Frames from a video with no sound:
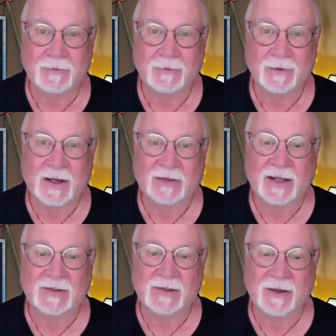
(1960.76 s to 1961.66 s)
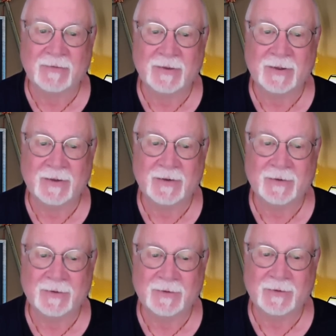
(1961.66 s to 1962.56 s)
About that time,
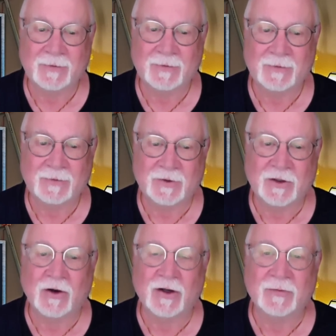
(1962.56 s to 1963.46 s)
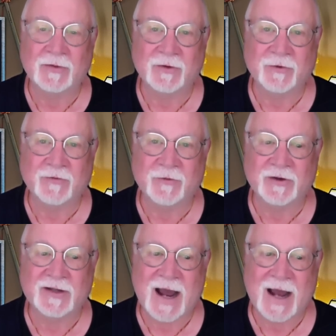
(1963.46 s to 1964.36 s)
the dog comes over for a
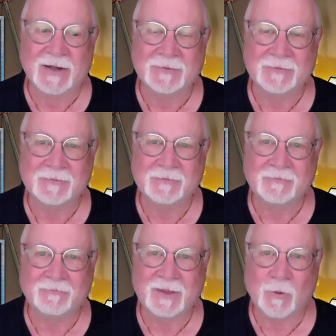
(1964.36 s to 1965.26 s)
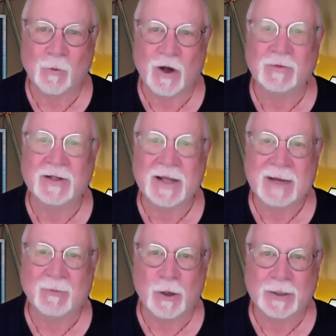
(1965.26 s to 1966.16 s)
snack. Welcome to
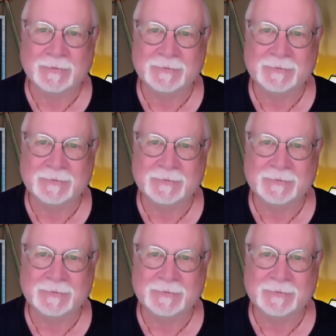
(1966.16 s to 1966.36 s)
Camp 1.